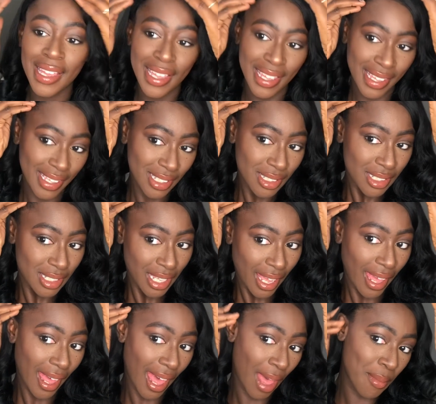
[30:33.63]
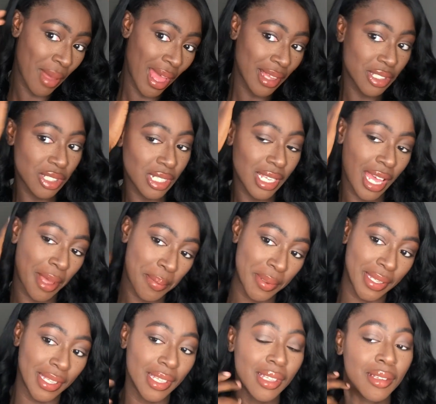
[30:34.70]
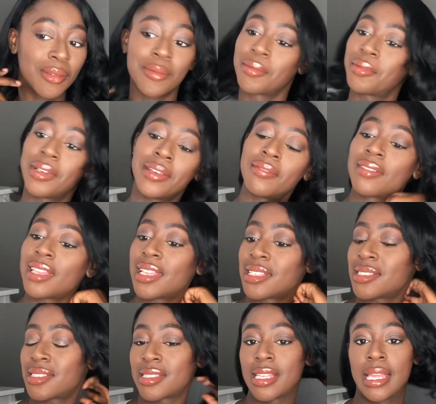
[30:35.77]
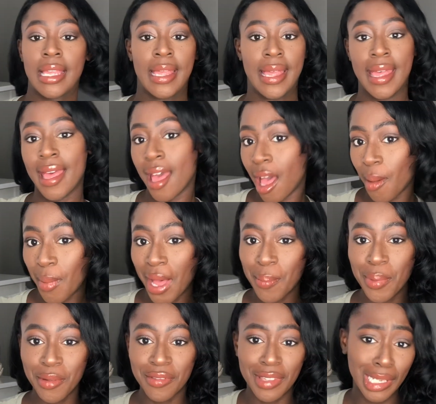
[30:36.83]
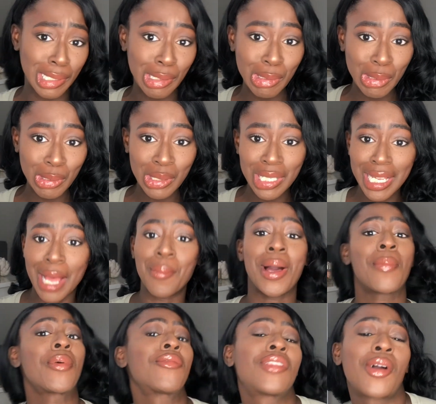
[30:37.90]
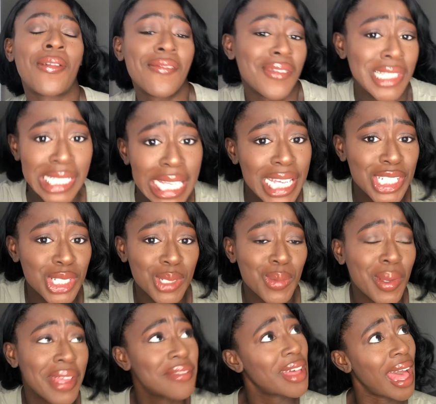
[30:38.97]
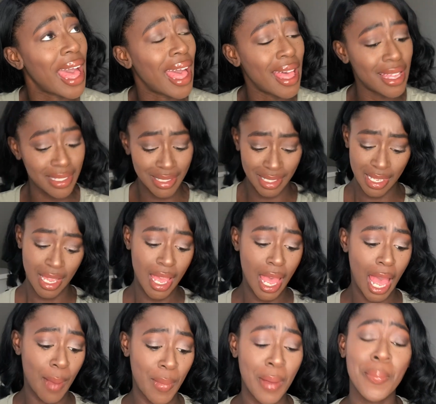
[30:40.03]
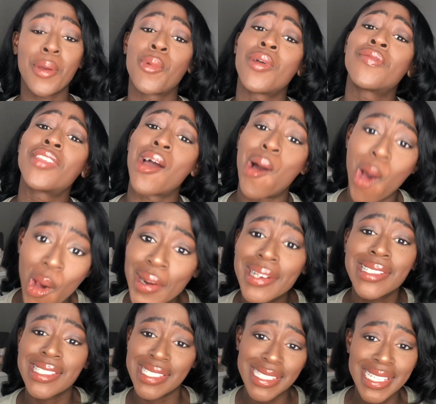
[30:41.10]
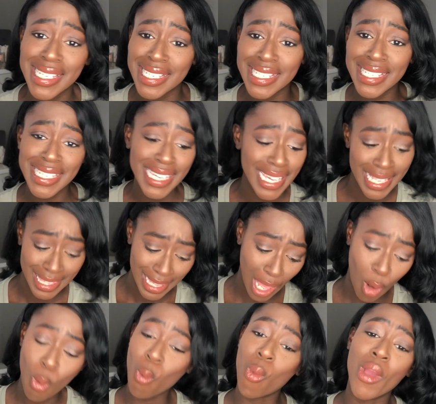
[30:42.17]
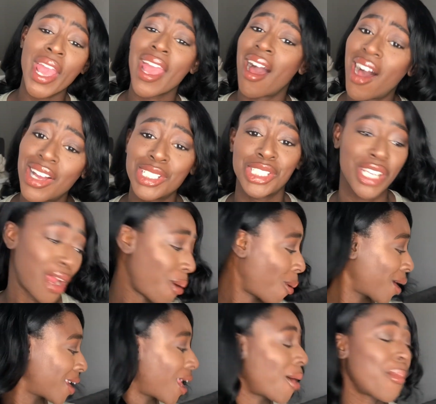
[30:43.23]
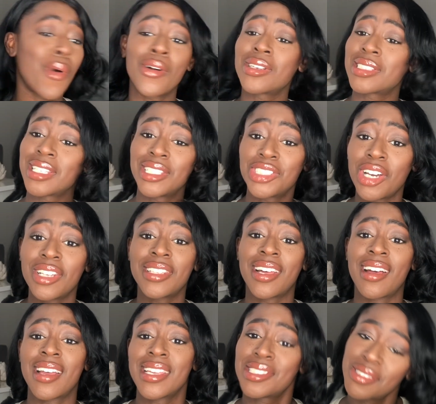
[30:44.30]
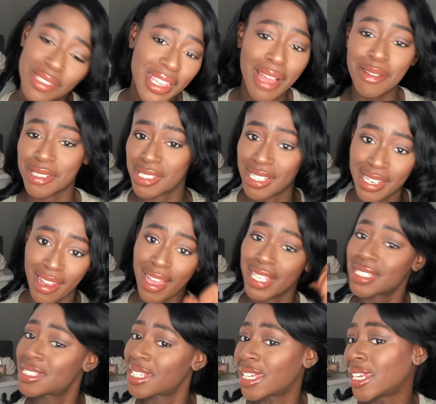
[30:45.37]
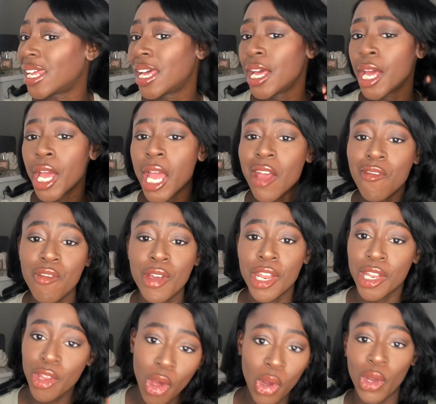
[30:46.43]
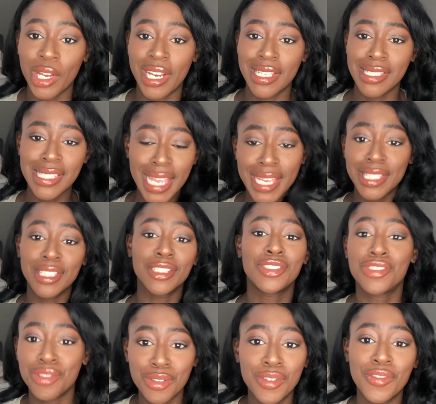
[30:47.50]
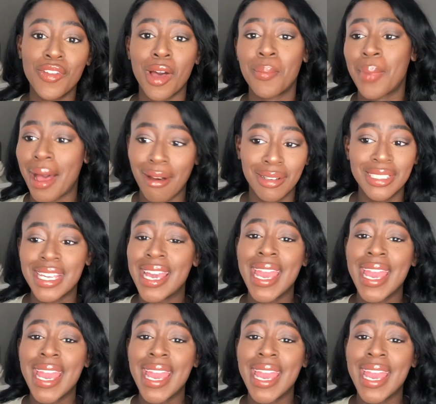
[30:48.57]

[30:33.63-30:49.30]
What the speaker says: And yeah, I'm actually happy with this. I'm happy with the look. I'm happy with the conversation we've had. I'm happy with the honesty that we are sharing amongst each other. It's 2019. If we're not gonna say the truth about